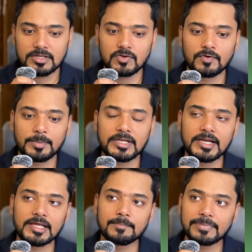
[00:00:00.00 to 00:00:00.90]
you would be
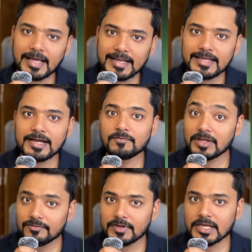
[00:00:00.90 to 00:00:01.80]
needing planning and
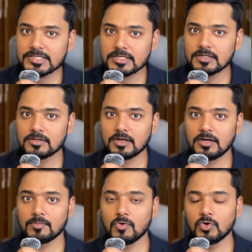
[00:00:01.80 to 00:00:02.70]
verification
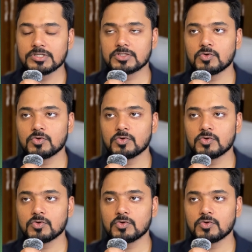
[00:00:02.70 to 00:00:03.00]
modes,